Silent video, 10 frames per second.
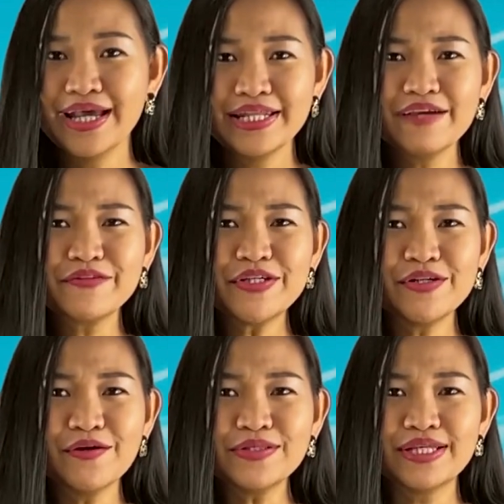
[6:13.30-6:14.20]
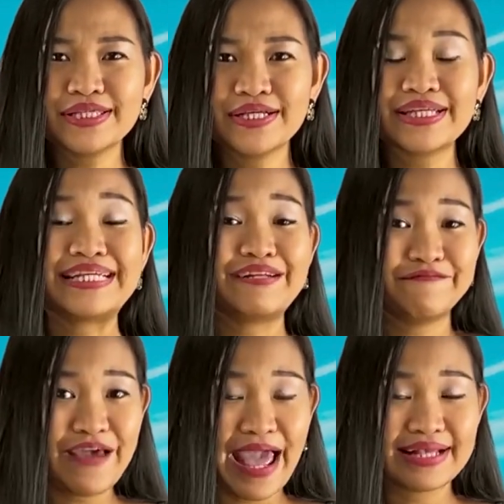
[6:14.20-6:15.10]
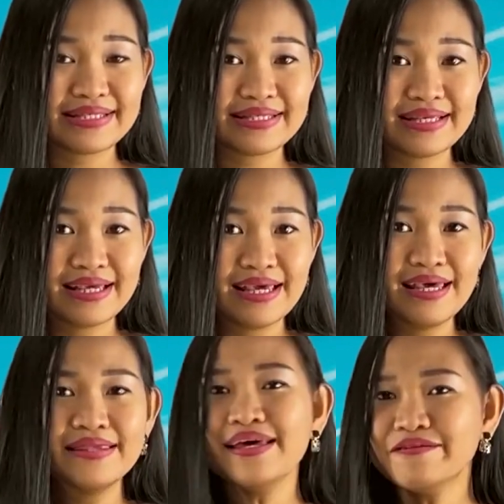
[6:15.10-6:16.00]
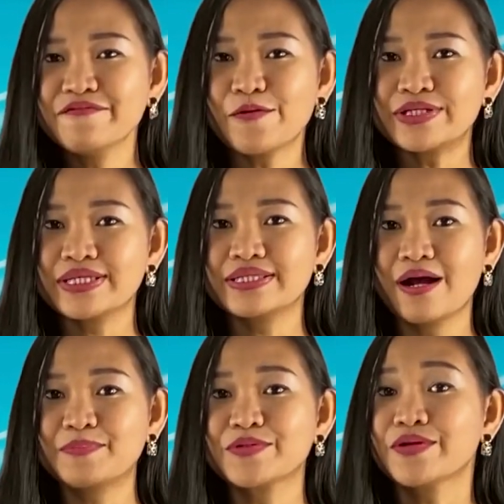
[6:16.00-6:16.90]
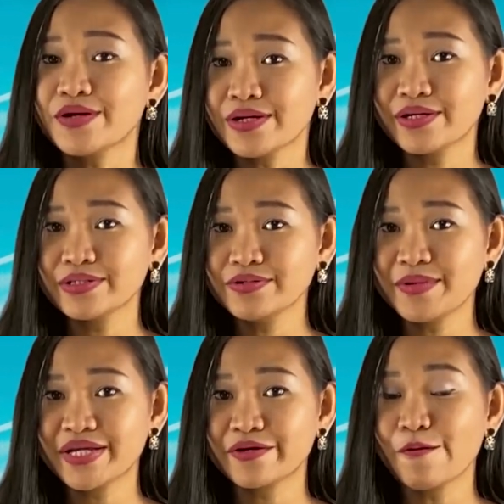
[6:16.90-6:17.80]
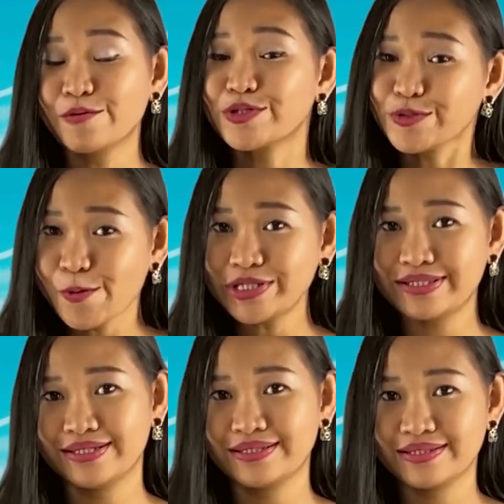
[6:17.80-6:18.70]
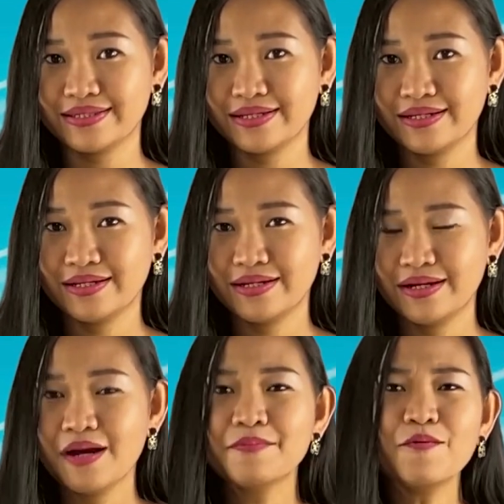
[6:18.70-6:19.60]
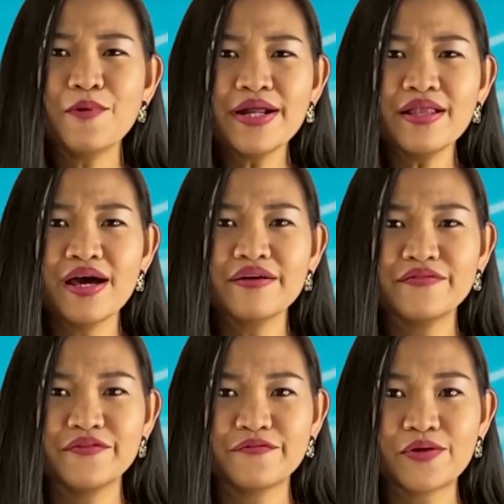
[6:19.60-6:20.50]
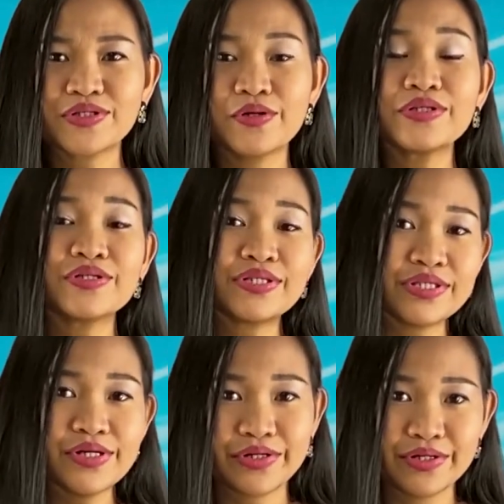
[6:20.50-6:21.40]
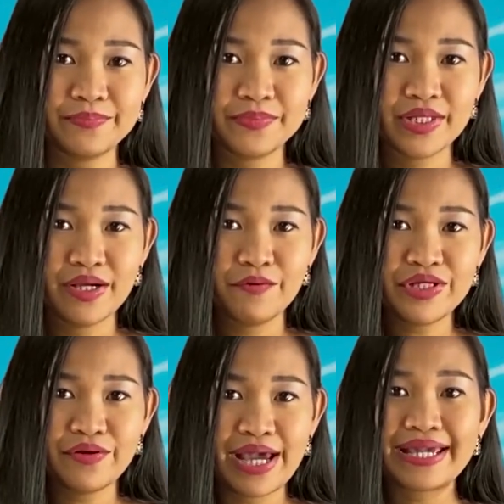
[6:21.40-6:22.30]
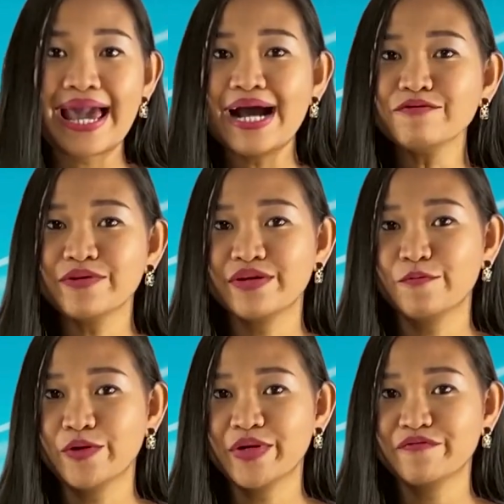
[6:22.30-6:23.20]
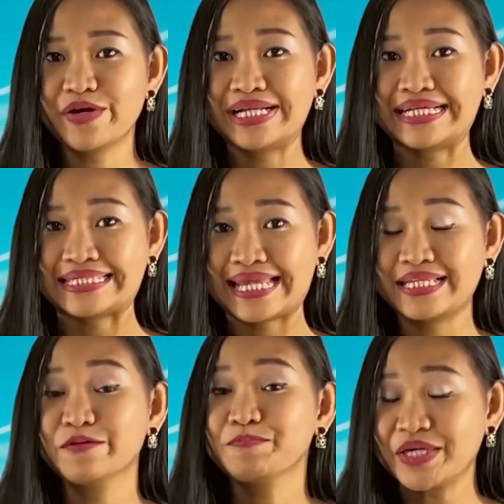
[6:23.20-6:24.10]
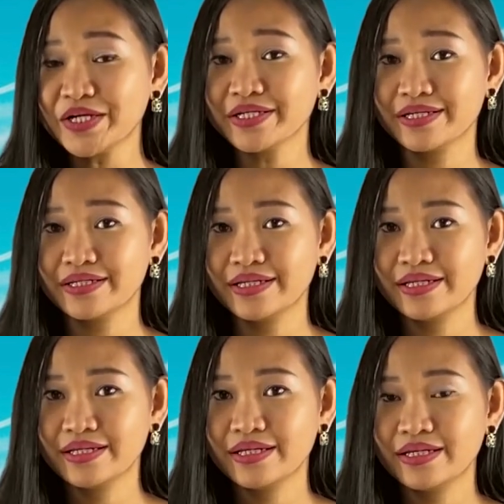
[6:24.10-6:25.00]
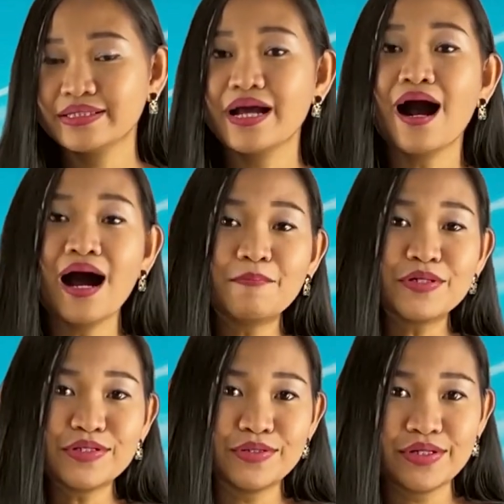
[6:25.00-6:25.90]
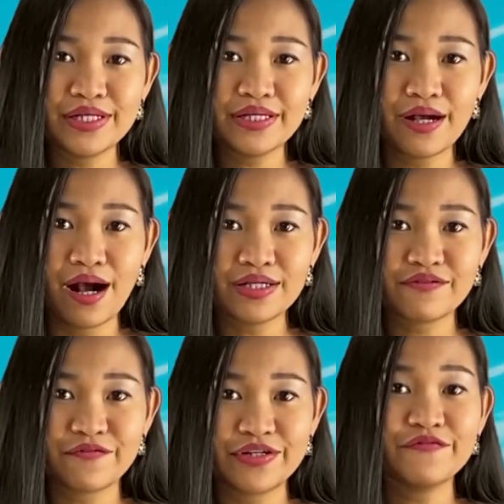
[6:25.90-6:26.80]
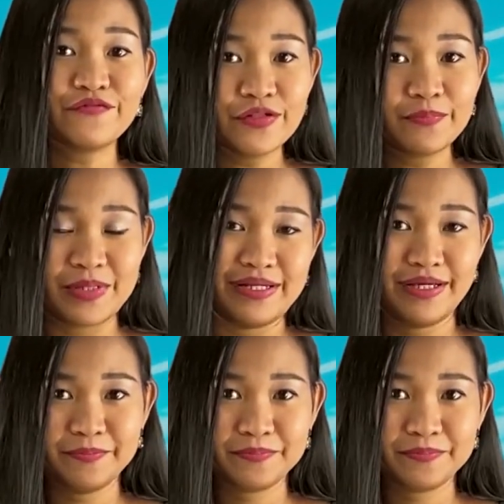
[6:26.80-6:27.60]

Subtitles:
Now, if she knows the deal in advance, then of course it's up to her to make her own choices. But what a lot of you folks don't consider when you hang out with a woman for an extended period is the opportunity cost for the Filipina.